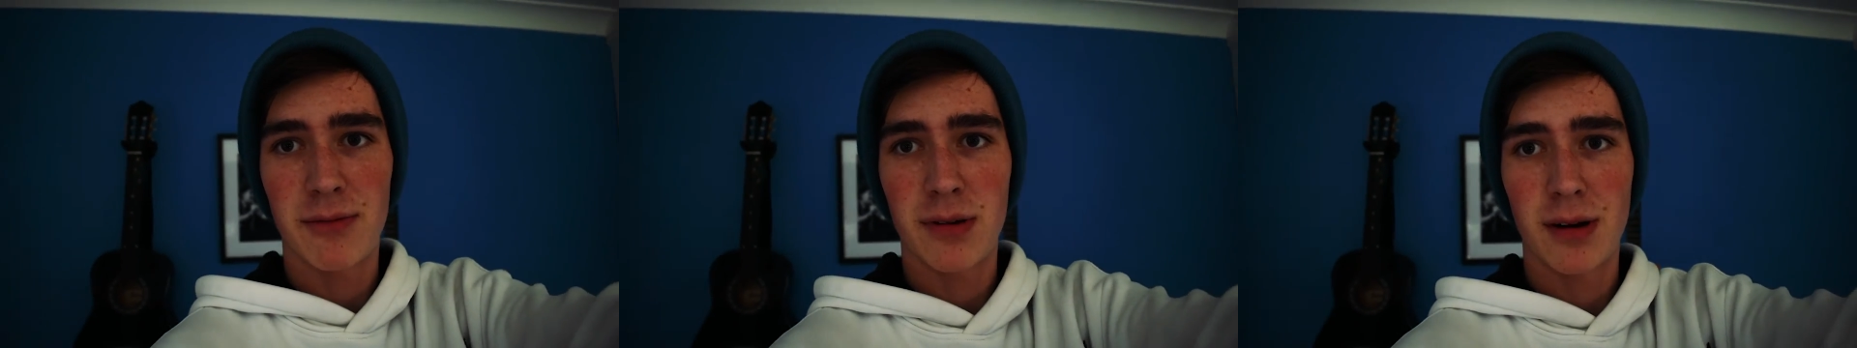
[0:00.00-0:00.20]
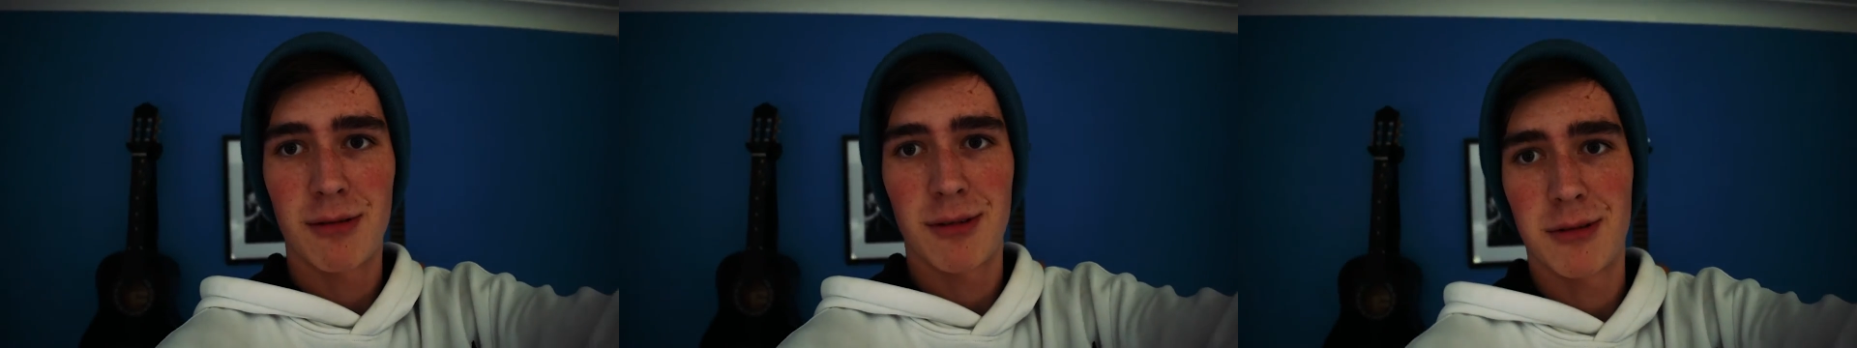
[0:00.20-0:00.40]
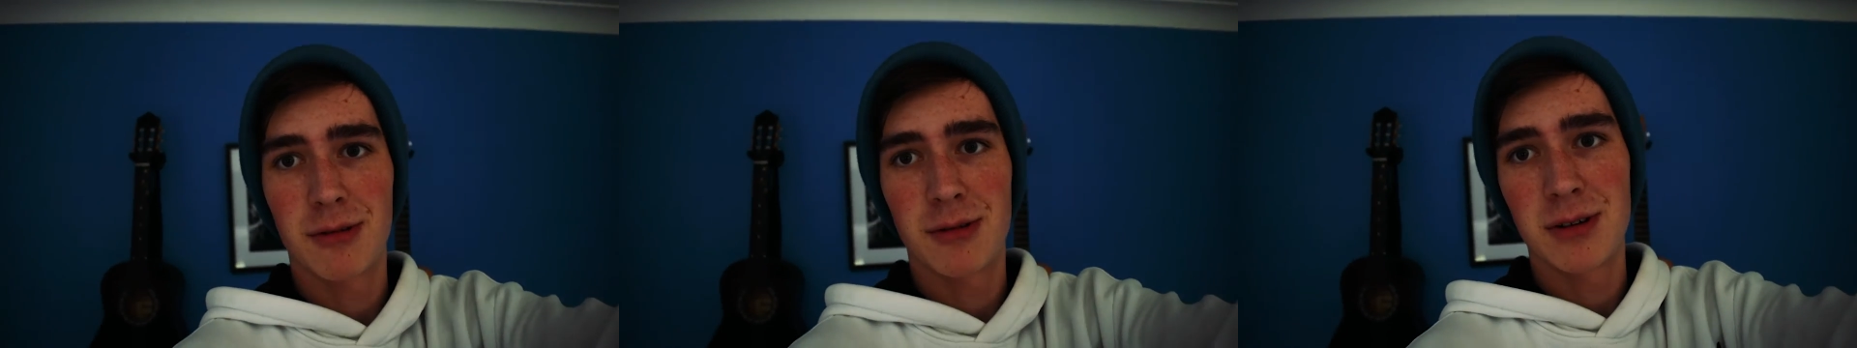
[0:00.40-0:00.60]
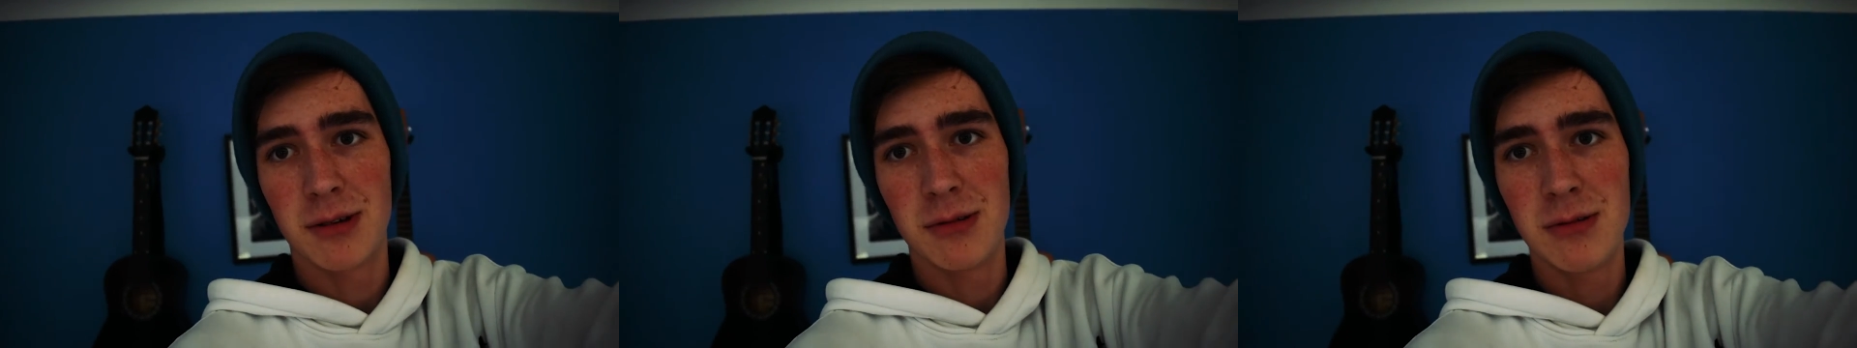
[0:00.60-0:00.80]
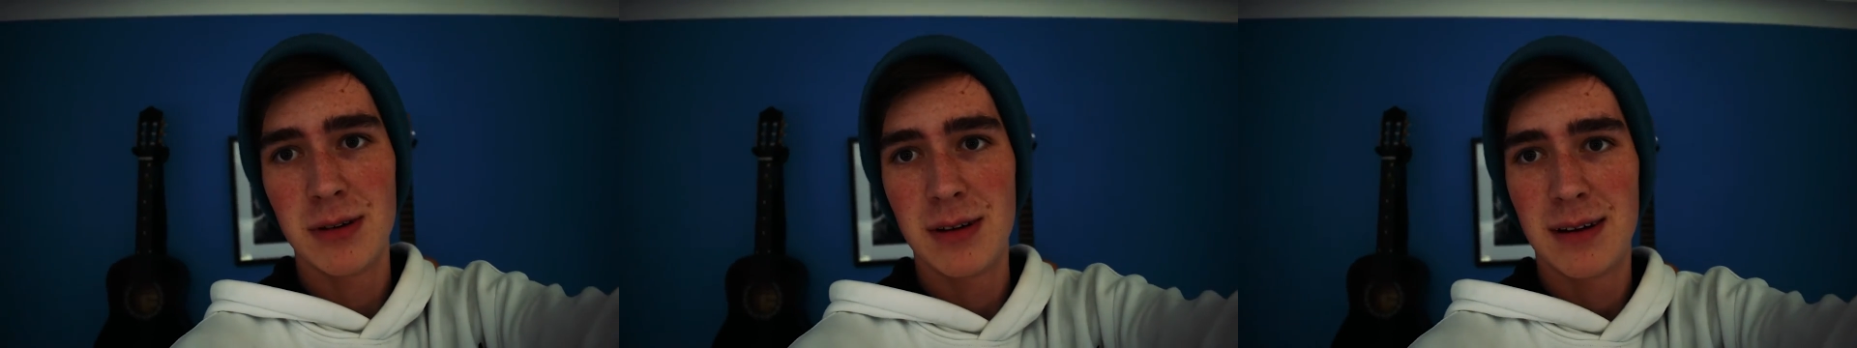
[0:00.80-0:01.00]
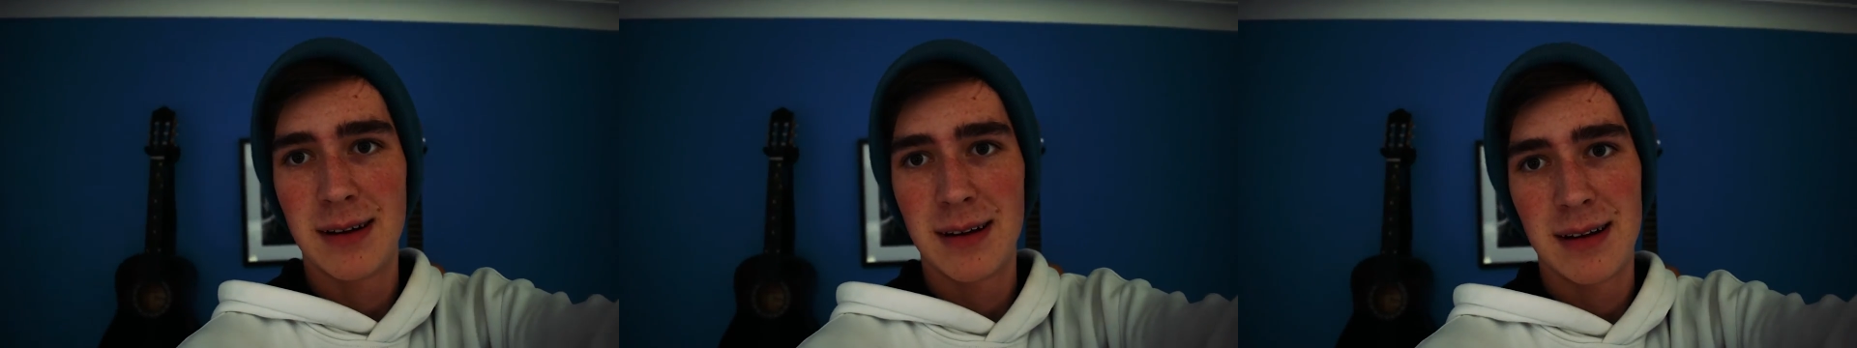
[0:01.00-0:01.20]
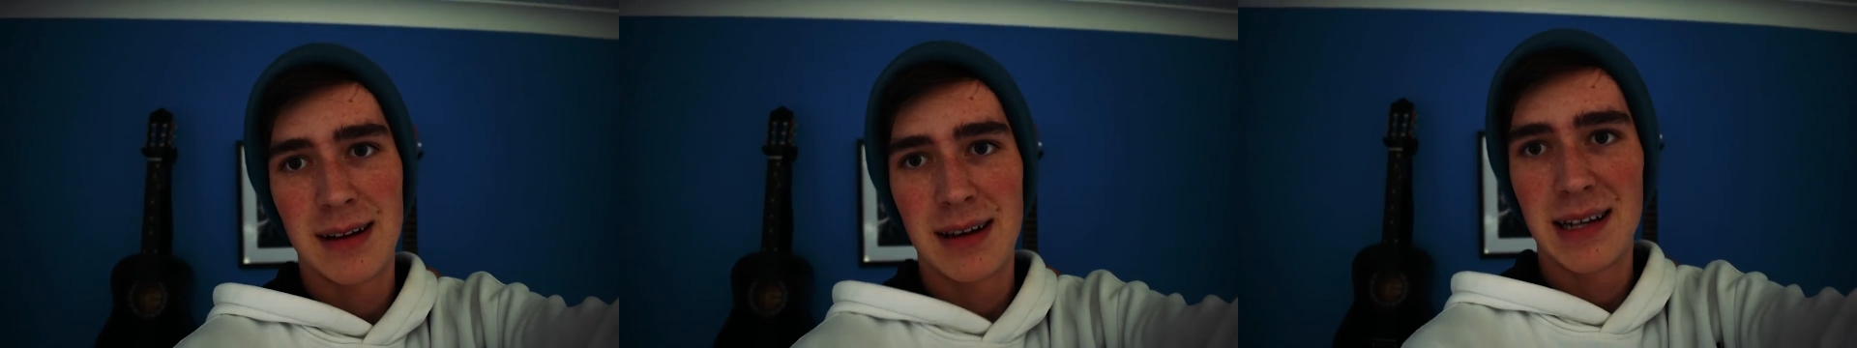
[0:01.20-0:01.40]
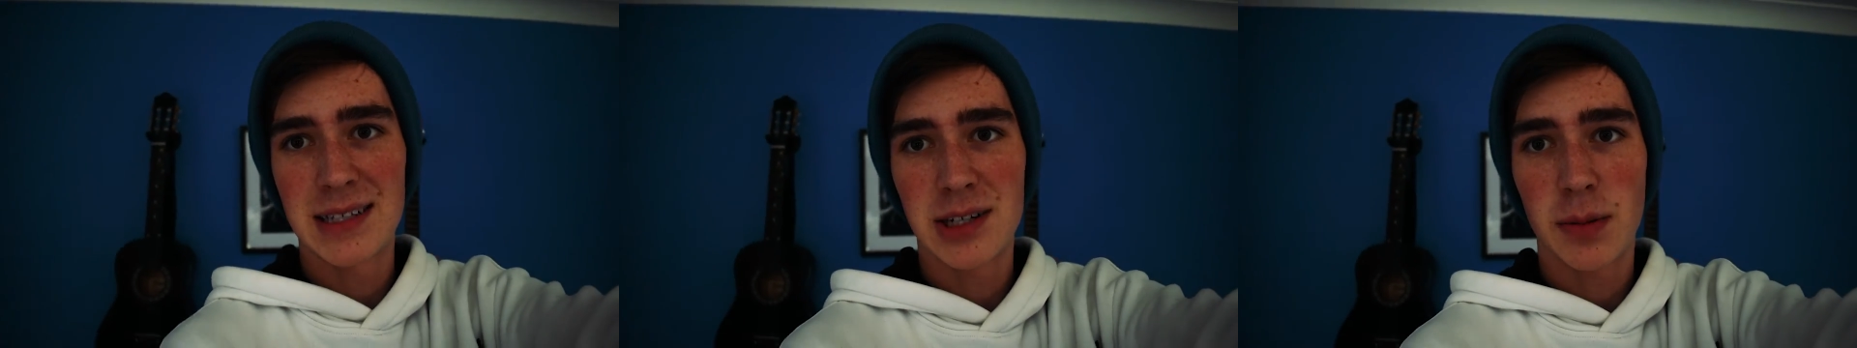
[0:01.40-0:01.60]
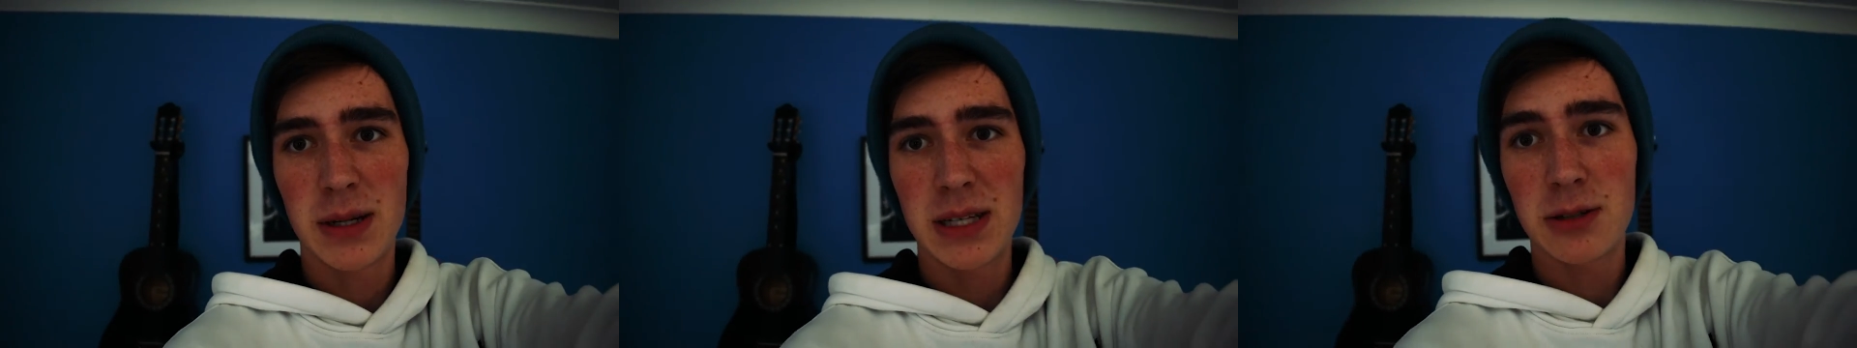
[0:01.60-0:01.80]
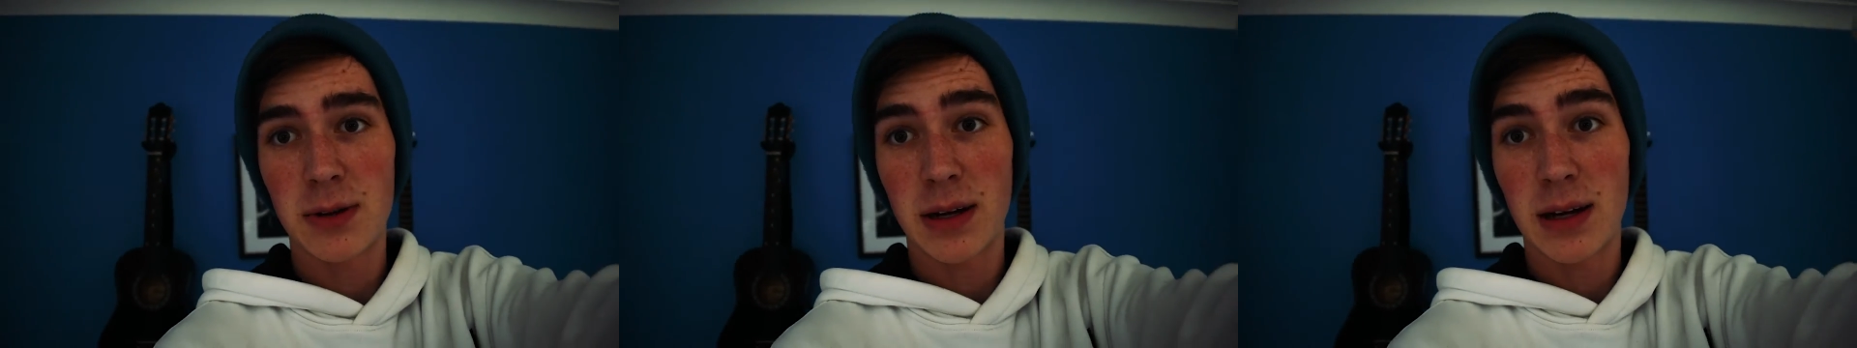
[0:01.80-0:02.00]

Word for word: further ado, let's hop into